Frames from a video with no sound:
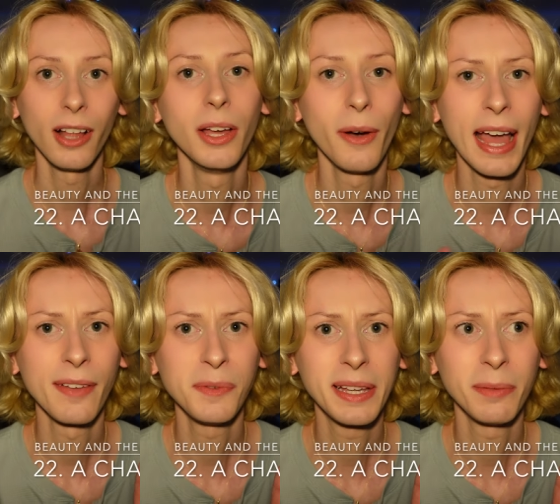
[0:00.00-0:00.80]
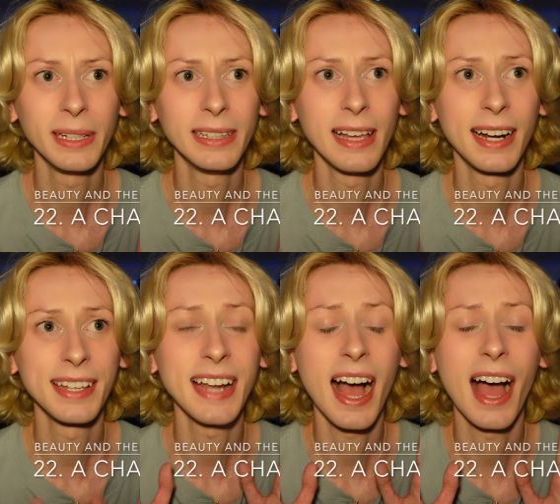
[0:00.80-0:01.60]
Although I have to be completely
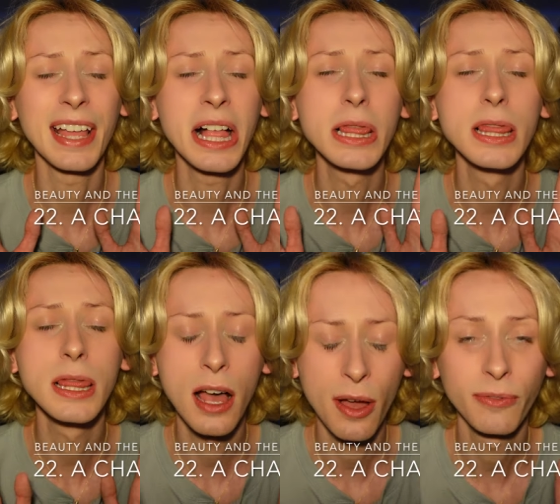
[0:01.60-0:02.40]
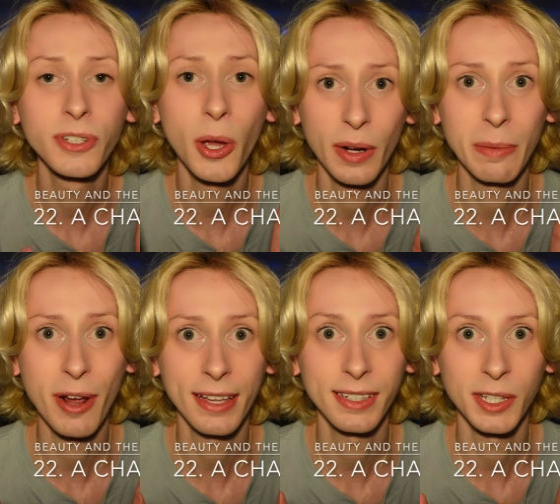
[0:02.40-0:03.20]
honest, I love Toni
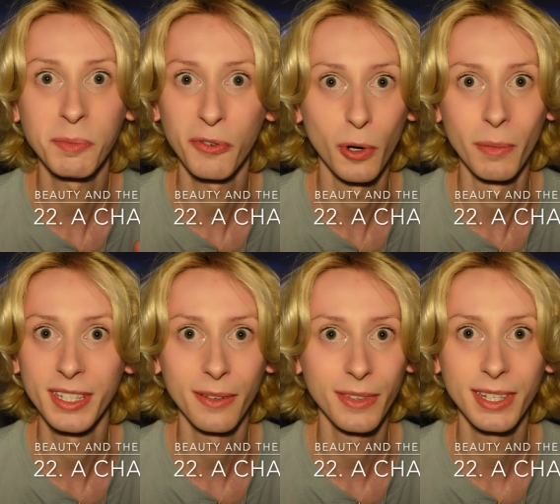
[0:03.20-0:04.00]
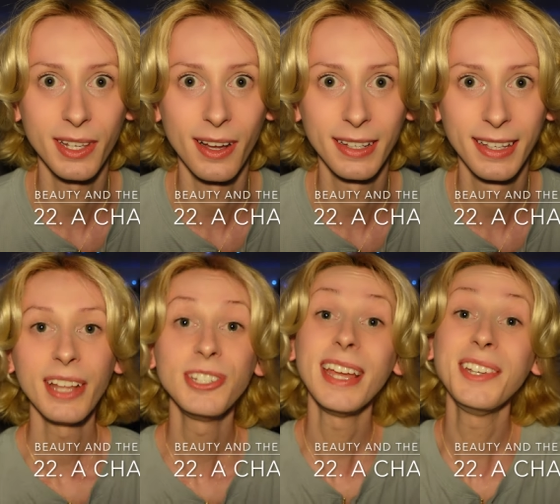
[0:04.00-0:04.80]
Braxton's performance of this song. A
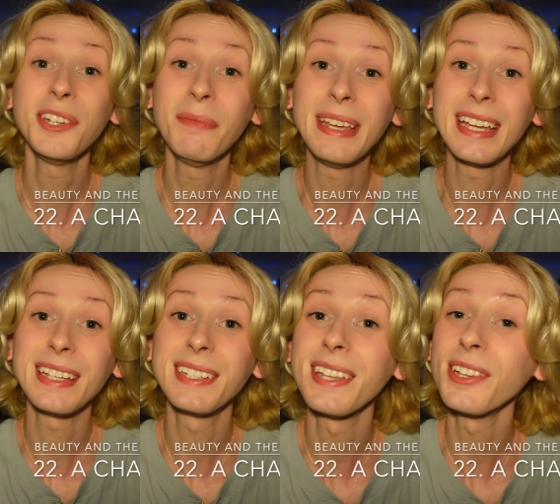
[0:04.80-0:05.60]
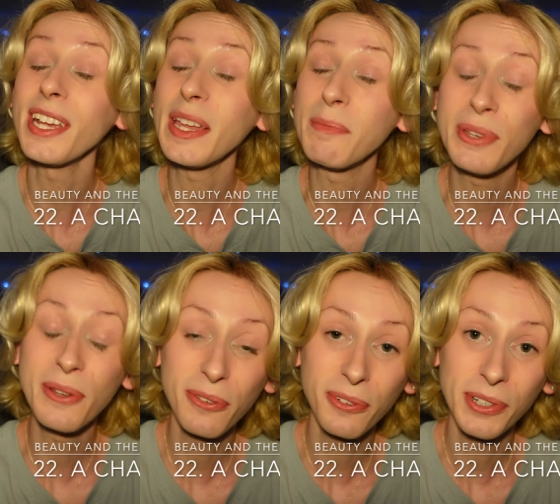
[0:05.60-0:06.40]
Change in Me is such a
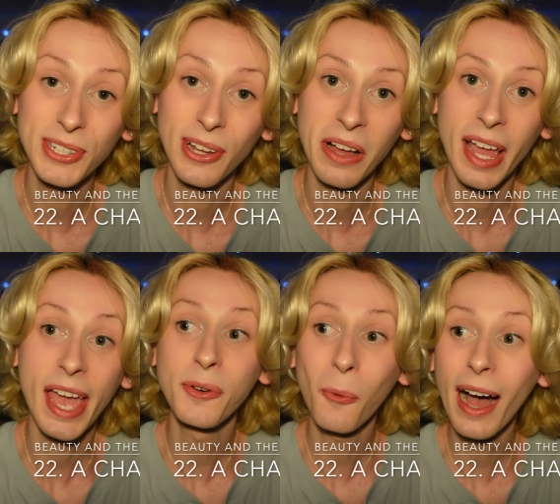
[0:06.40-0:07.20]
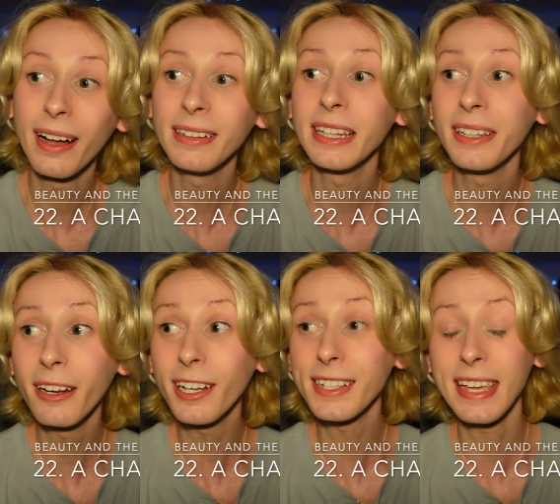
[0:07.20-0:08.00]
beautiful song and while the
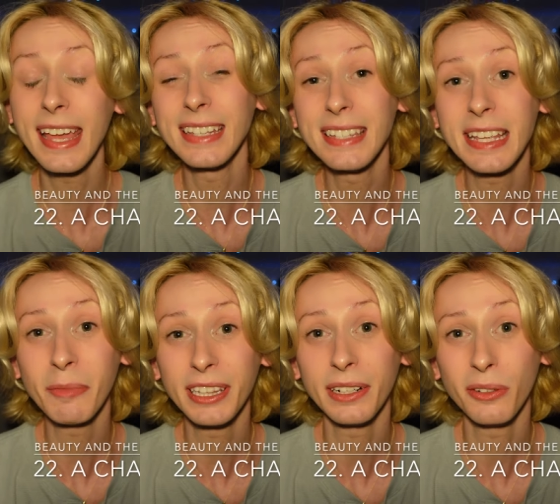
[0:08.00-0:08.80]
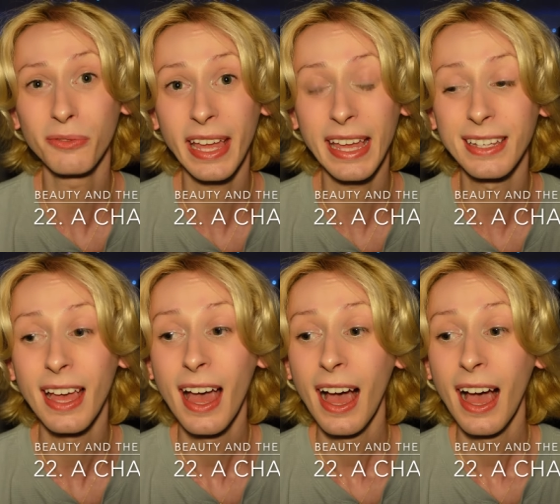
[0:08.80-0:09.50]
lyrics can seem a little vague,